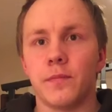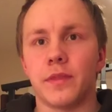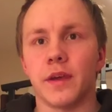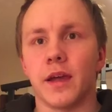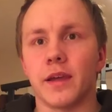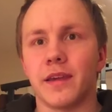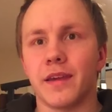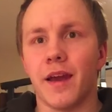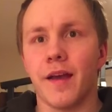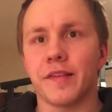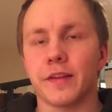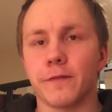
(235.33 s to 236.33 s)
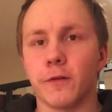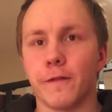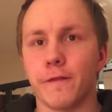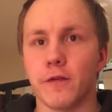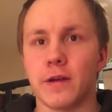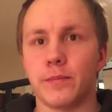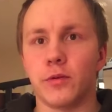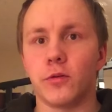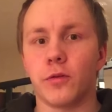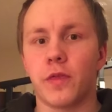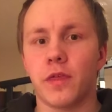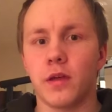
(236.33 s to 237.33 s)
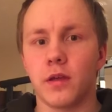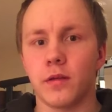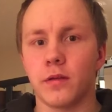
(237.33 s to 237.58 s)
that he asked for a free booth